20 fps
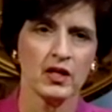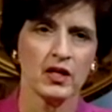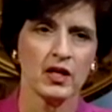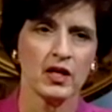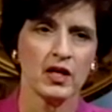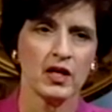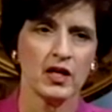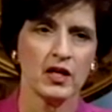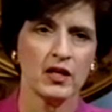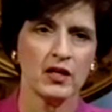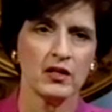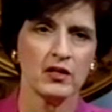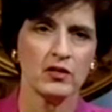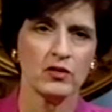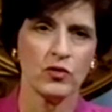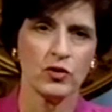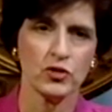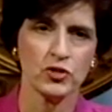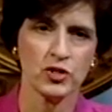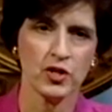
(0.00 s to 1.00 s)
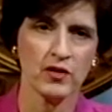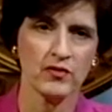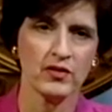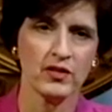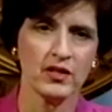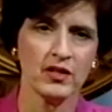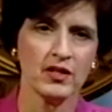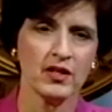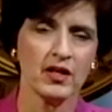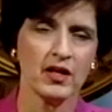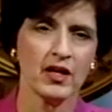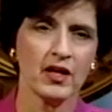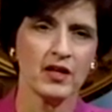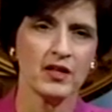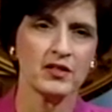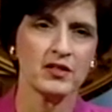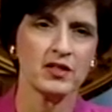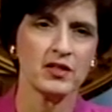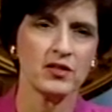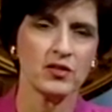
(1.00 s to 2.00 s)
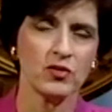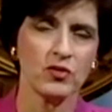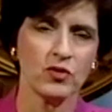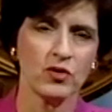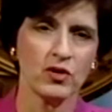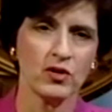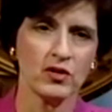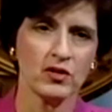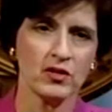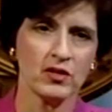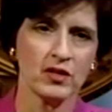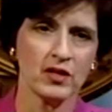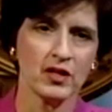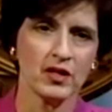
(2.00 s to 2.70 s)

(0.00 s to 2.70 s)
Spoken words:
Longevity and a long